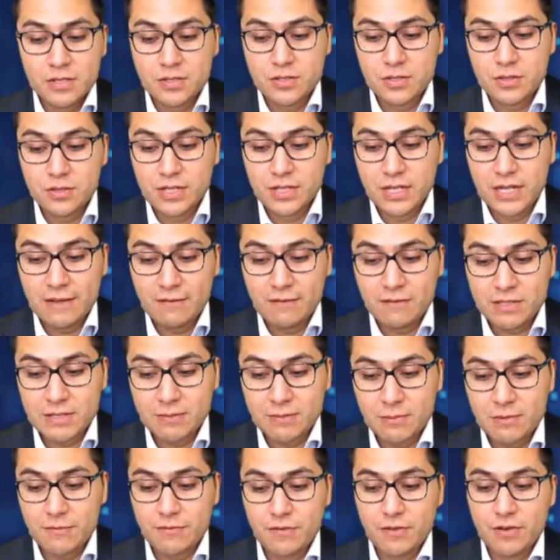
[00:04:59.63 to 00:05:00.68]
So the
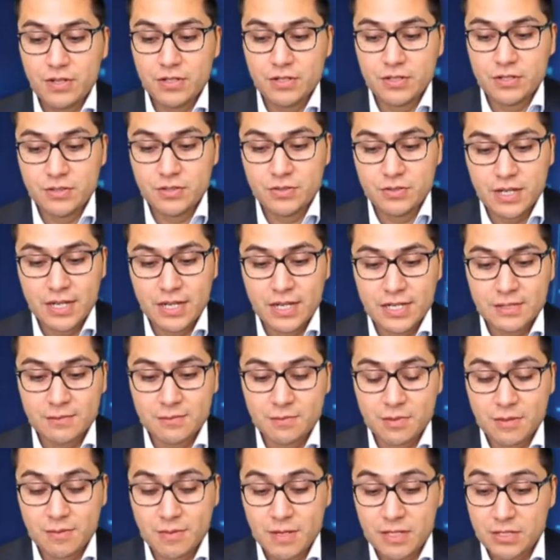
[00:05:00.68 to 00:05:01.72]
levels I'm referring to
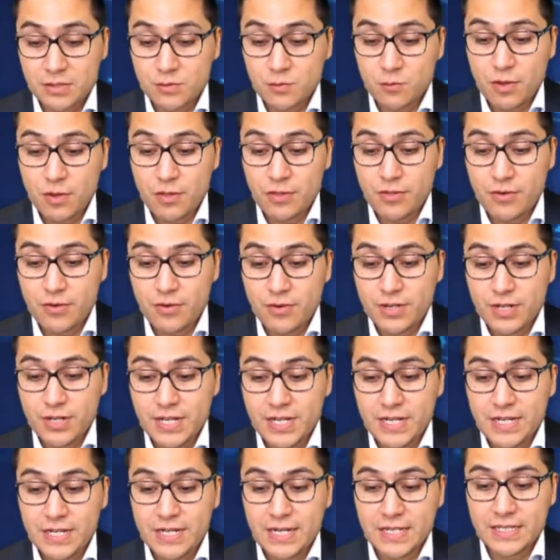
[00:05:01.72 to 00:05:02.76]
is pretty much
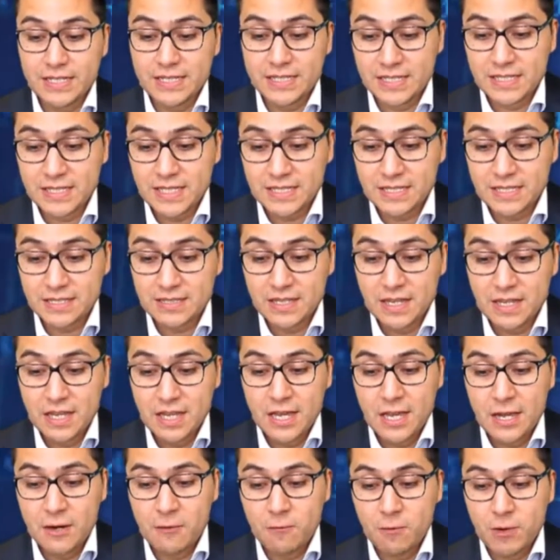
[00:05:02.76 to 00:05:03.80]
113.96
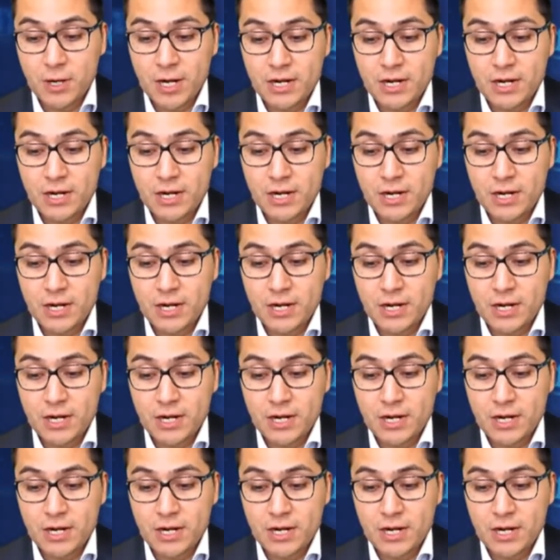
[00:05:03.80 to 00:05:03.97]
and